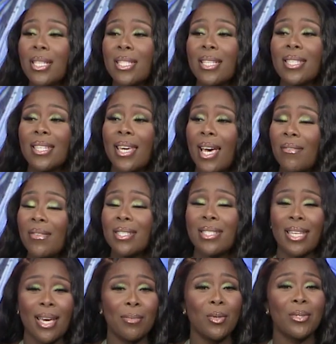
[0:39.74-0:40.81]
is this Kevin
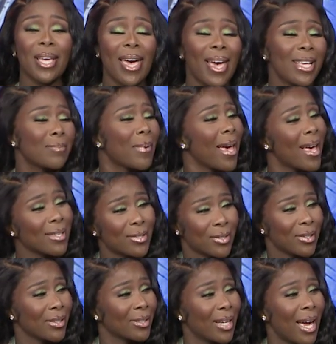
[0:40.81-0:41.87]
Samuels ass
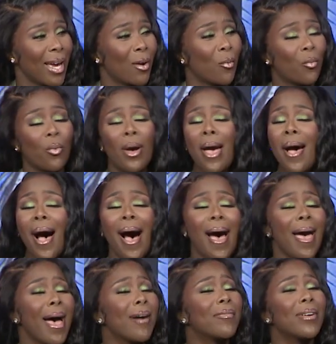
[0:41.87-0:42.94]
pastor? Like,
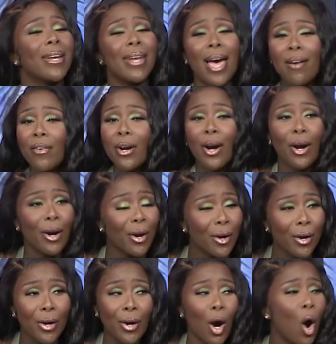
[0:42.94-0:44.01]
I have never
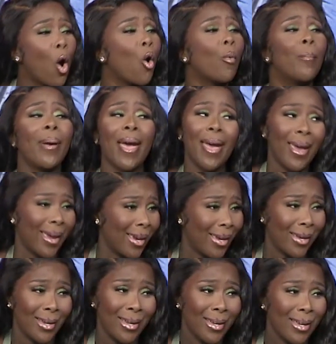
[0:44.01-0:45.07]
heard
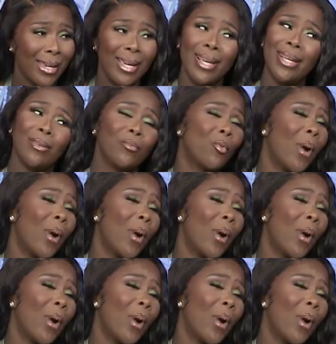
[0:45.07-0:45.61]
obey in